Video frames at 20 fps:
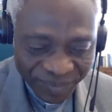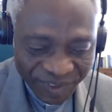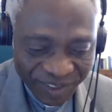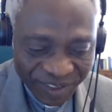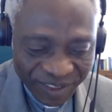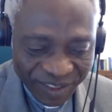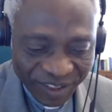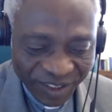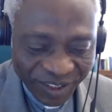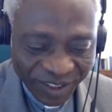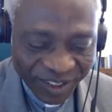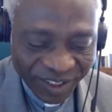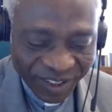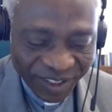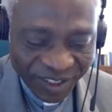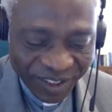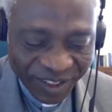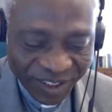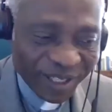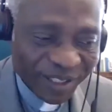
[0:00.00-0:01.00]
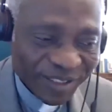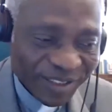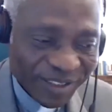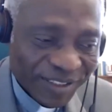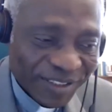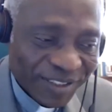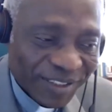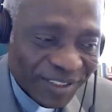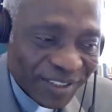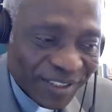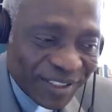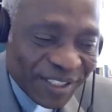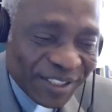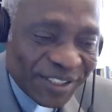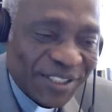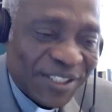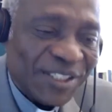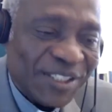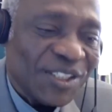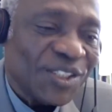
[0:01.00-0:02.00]
about the
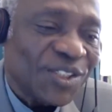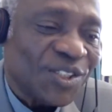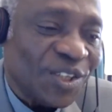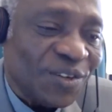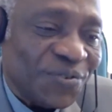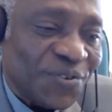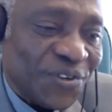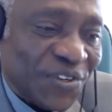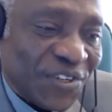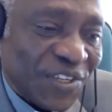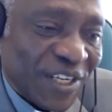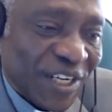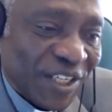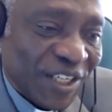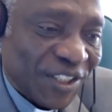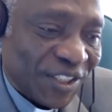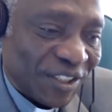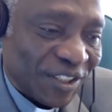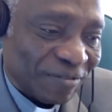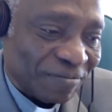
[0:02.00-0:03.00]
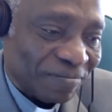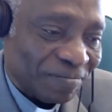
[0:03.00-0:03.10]
seasons of creation.